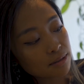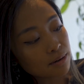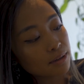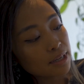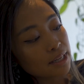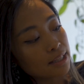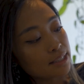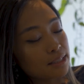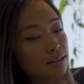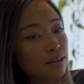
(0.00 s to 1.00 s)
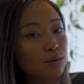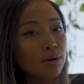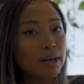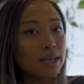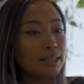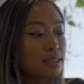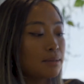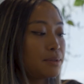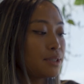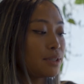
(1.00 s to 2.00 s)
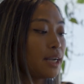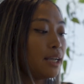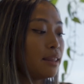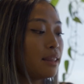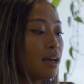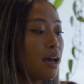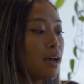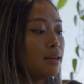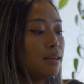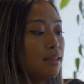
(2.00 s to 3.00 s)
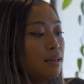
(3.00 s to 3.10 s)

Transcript: So this is our aquatic substrate that